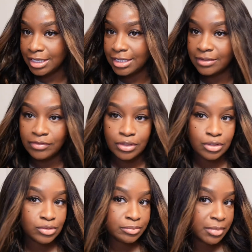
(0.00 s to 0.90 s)
They give you
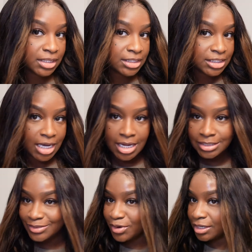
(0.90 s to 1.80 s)
those money
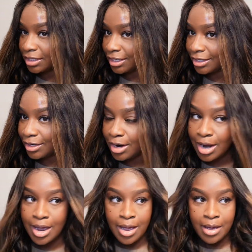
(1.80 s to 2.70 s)
shots right there,